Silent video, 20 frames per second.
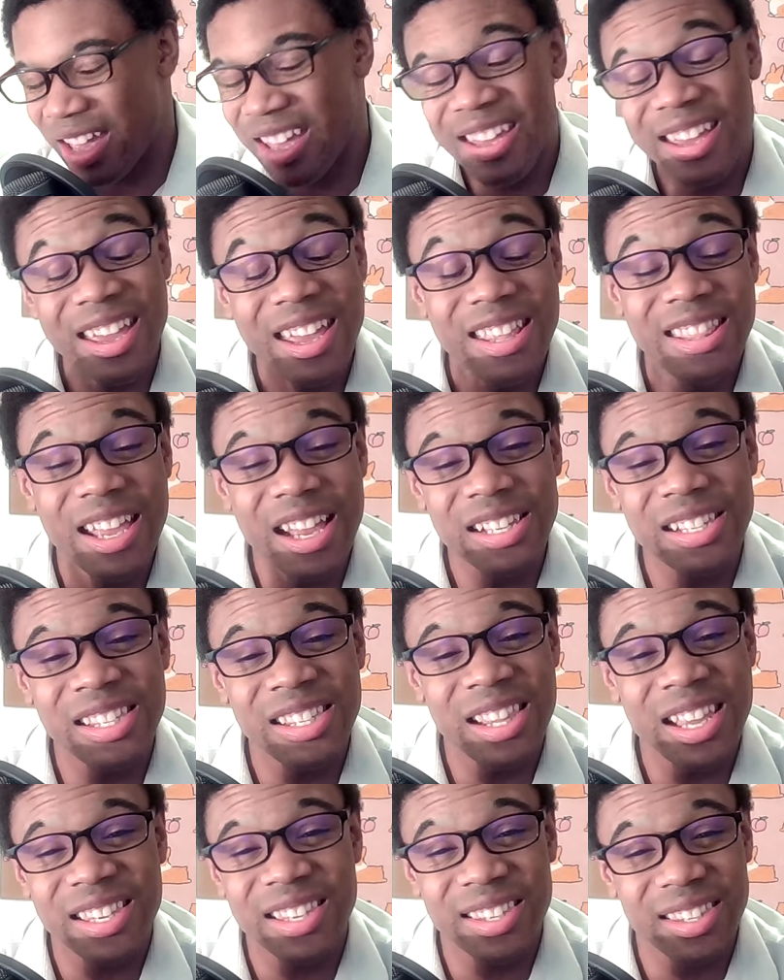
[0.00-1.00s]
it doesn't
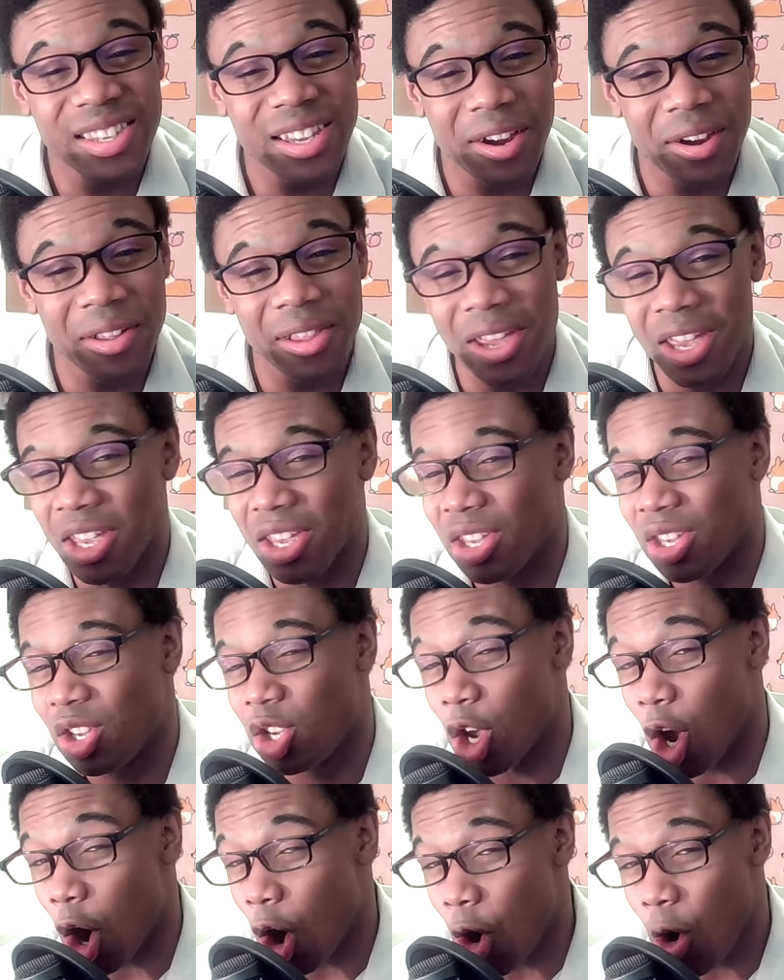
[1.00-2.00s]
necessarily
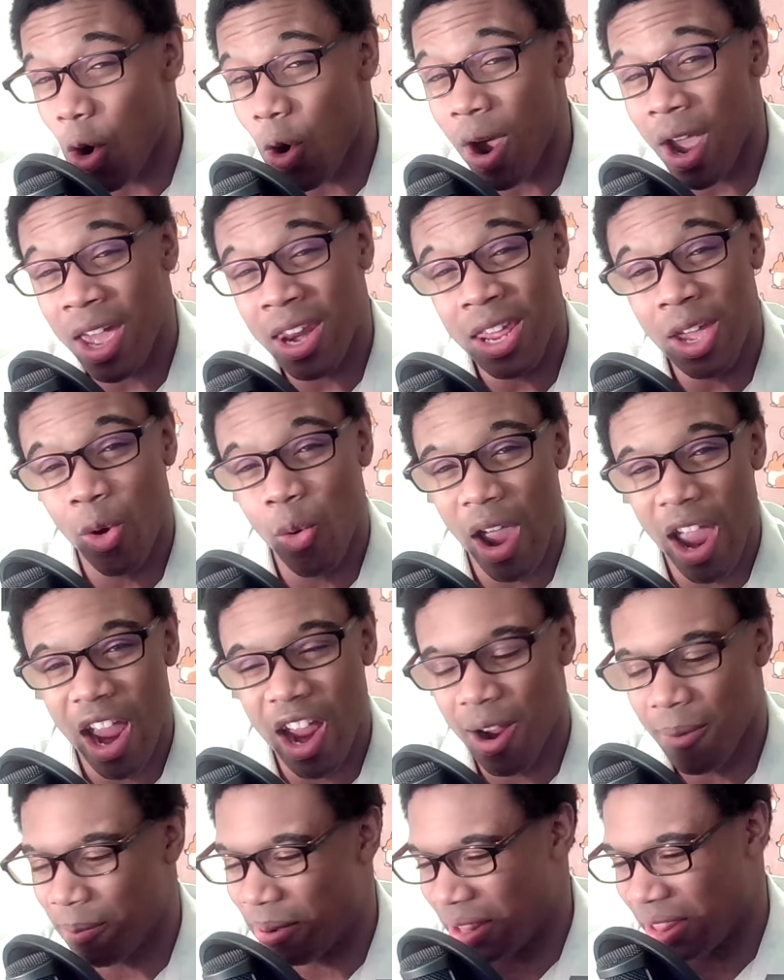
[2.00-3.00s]
go
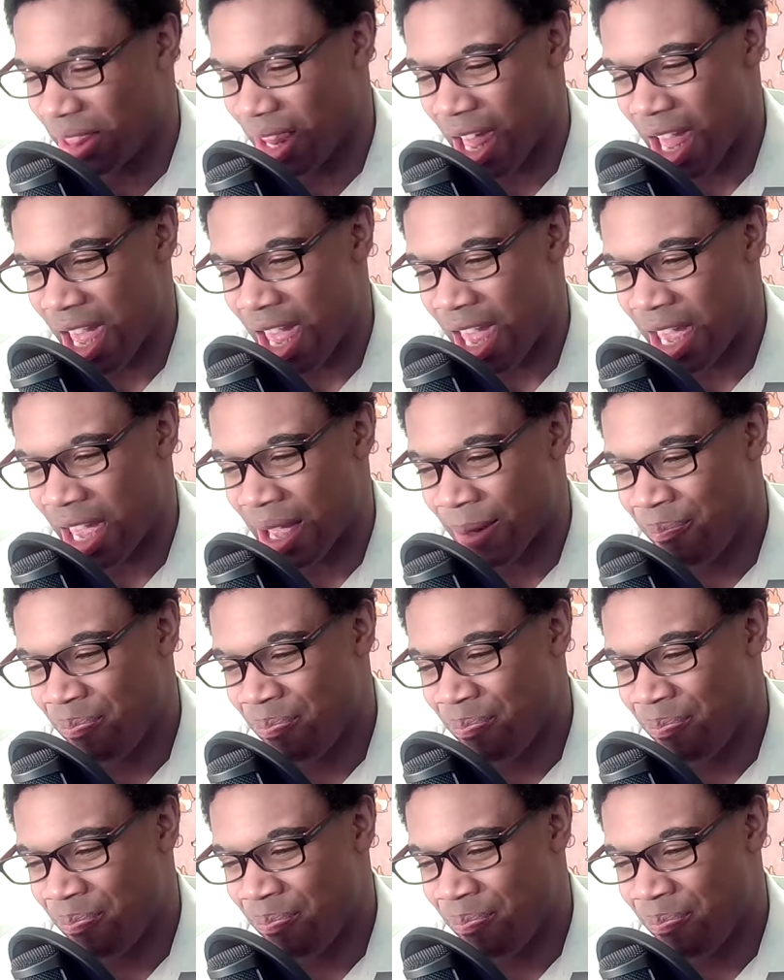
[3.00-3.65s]
anywhere, but like,